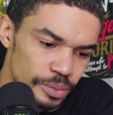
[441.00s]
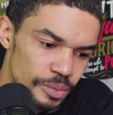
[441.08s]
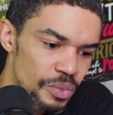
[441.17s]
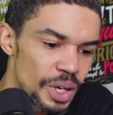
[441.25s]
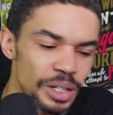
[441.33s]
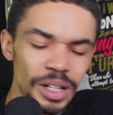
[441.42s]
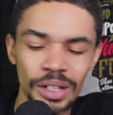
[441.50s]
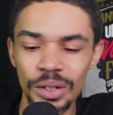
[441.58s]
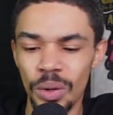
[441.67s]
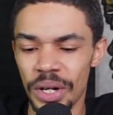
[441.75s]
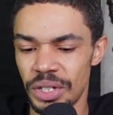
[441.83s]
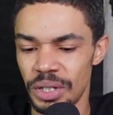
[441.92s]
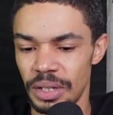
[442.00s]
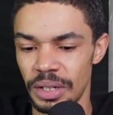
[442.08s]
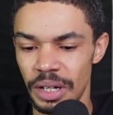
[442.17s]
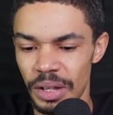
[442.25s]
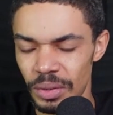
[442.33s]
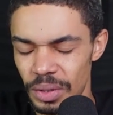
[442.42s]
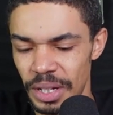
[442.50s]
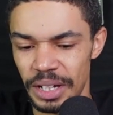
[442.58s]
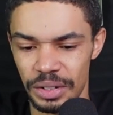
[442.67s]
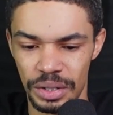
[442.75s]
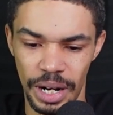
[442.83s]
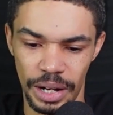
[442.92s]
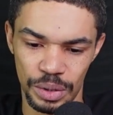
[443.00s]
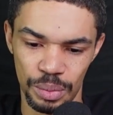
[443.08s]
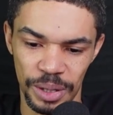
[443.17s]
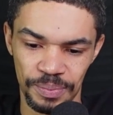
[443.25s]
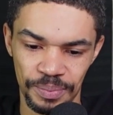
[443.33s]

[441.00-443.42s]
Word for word: Another question, another thing that stood out to me